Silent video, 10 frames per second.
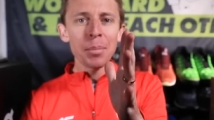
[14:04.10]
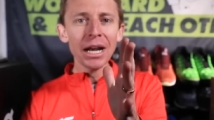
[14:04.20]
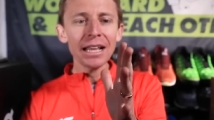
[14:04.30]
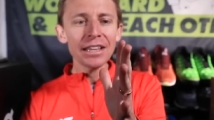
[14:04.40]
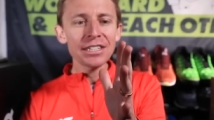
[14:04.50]
but
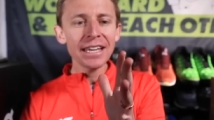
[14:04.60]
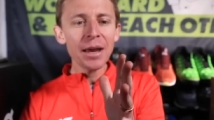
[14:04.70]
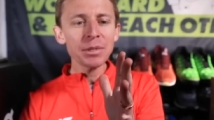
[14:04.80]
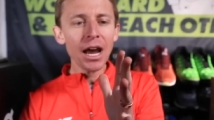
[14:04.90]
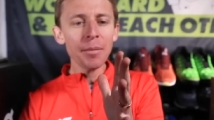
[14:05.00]
at the
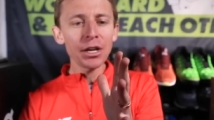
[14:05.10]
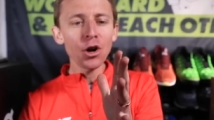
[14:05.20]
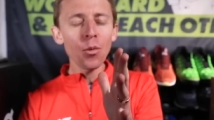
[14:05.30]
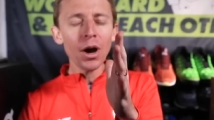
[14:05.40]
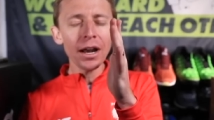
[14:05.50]
same time, I
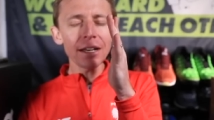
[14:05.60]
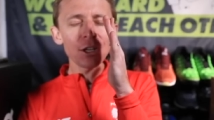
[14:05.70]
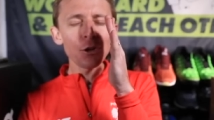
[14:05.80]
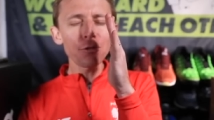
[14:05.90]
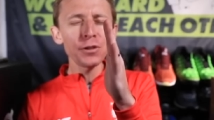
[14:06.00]
don't want
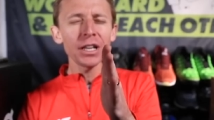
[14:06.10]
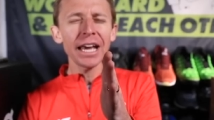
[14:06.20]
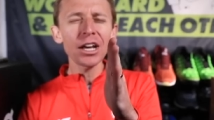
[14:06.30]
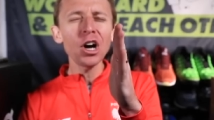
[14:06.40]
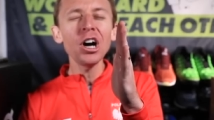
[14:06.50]
you to feel
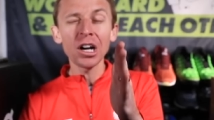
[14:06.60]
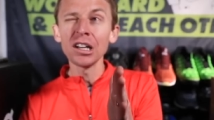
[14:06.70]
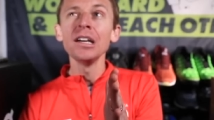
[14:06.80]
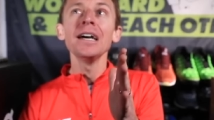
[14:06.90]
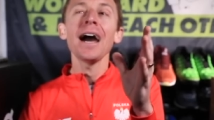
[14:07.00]
like, oh,
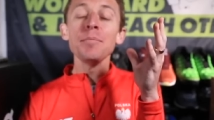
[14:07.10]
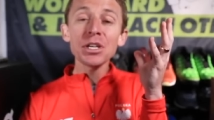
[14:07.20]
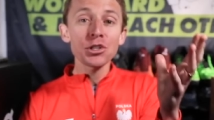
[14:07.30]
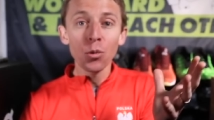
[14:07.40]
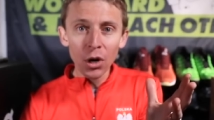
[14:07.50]
I
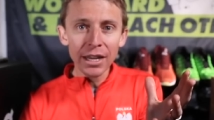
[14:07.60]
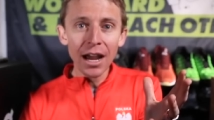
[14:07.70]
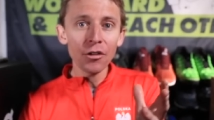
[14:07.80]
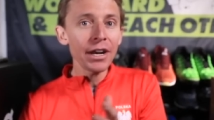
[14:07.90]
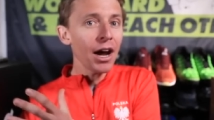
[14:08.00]
missed a
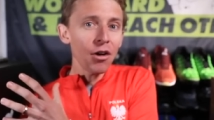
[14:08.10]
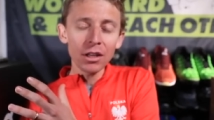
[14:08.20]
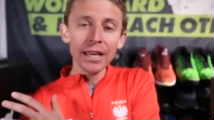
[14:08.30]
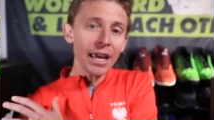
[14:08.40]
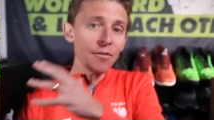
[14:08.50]
workout now,
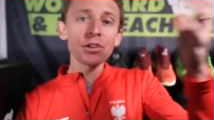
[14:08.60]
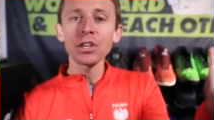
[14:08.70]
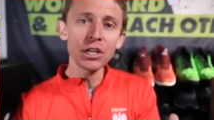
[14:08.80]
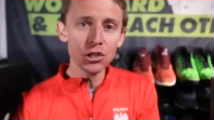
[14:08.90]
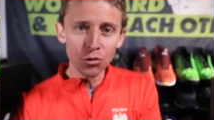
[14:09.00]
like
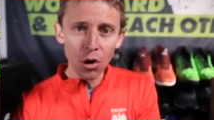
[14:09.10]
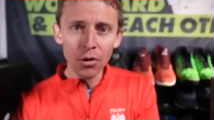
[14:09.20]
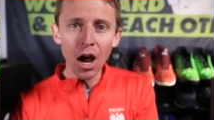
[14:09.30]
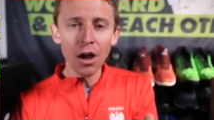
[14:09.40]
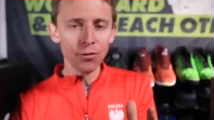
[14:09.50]
everything is thrown
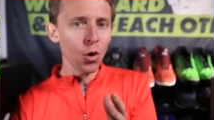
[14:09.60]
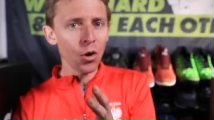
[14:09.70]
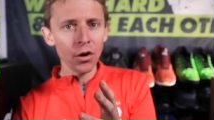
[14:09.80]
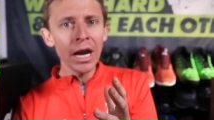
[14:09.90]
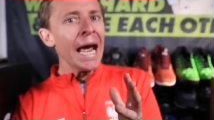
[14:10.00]
off,
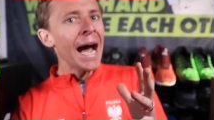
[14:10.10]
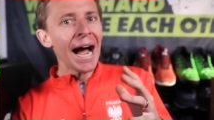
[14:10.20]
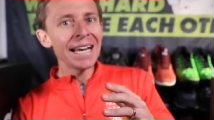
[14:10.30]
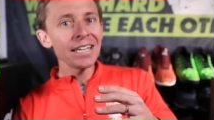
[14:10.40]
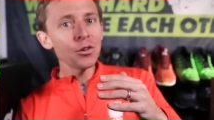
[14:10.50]
or
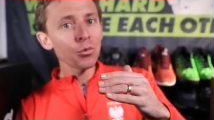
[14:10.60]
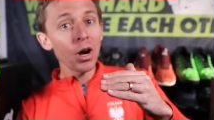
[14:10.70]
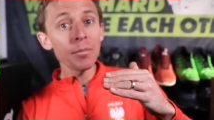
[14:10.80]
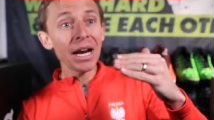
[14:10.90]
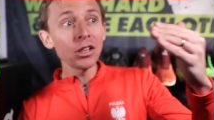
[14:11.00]
I didn't
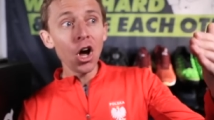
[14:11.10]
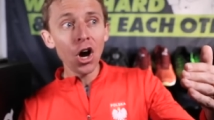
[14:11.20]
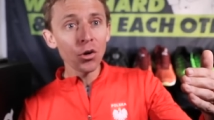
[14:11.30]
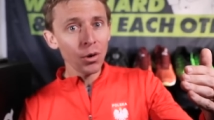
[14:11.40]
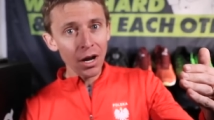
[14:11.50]
run my
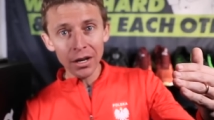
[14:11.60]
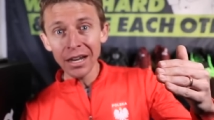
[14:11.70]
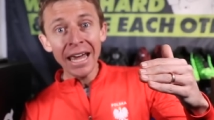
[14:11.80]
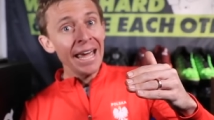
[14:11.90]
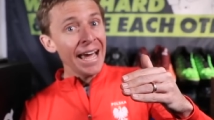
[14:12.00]
long
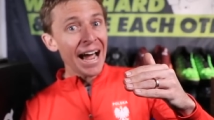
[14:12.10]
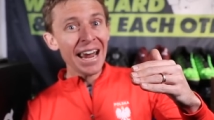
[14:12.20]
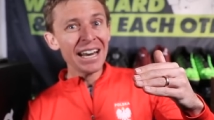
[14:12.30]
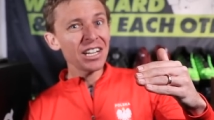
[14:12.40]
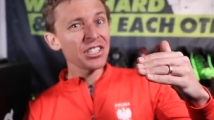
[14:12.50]
run, I
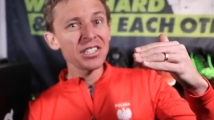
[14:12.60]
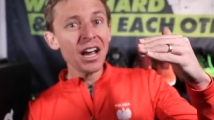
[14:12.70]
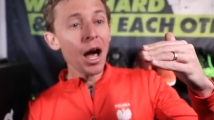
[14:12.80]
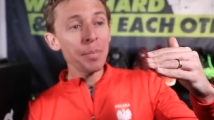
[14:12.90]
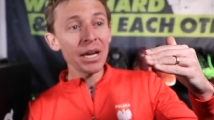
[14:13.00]
had to
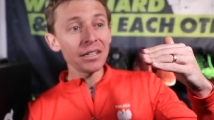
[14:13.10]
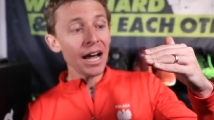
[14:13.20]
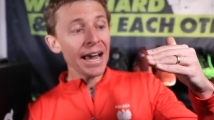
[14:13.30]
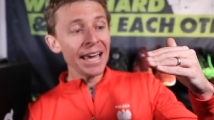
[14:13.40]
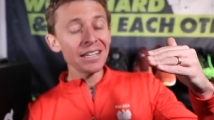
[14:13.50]
stop at,
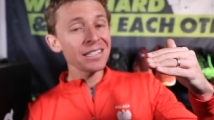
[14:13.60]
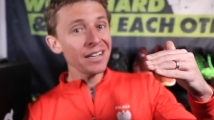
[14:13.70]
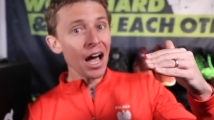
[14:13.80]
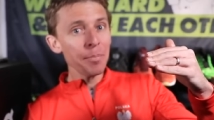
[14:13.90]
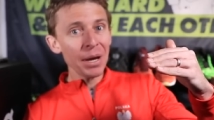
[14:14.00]
I had to
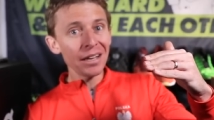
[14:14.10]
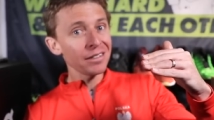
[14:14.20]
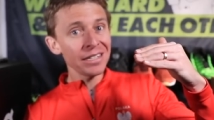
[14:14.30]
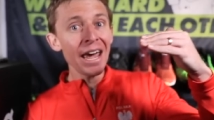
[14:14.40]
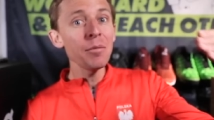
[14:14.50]
stop
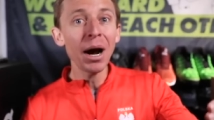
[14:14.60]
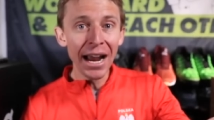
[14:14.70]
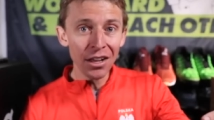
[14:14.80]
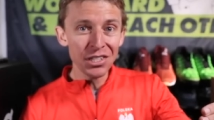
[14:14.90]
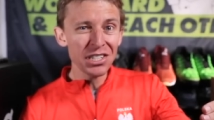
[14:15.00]
at ten
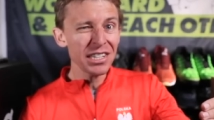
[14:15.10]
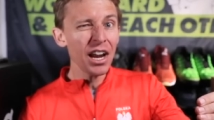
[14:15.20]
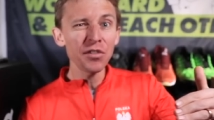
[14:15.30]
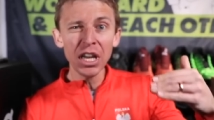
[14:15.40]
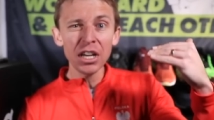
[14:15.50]
miles instead
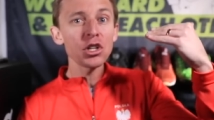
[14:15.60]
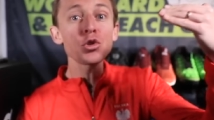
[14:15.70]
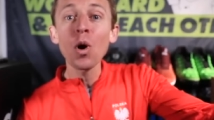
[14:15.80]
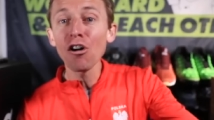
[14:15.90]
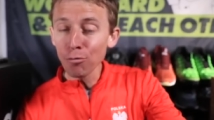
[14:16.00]
of getting to
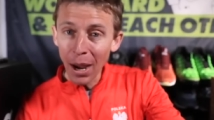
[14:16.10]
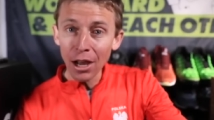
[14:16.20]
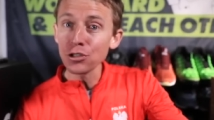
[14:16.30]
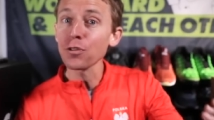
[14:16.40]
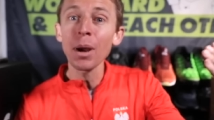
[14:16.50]
twelve
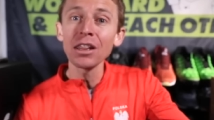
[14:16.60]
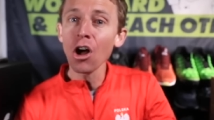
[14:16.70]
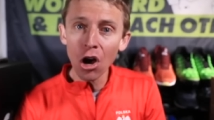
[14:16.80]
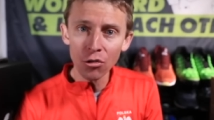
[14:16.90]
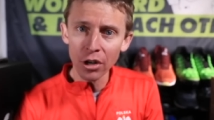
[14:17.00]
miles for my
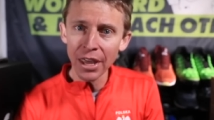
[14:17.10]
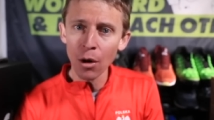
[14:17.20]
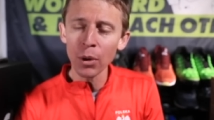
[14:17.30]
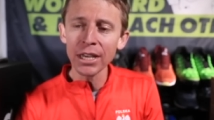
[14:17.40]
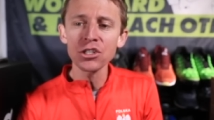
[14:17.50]
long run that
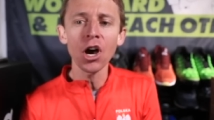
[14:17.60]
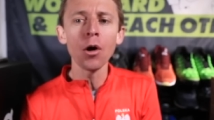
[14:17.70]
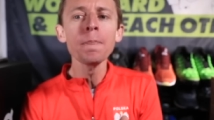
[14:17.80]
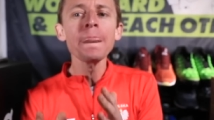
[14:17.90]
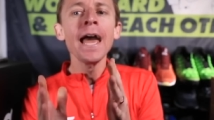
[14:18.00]
week. So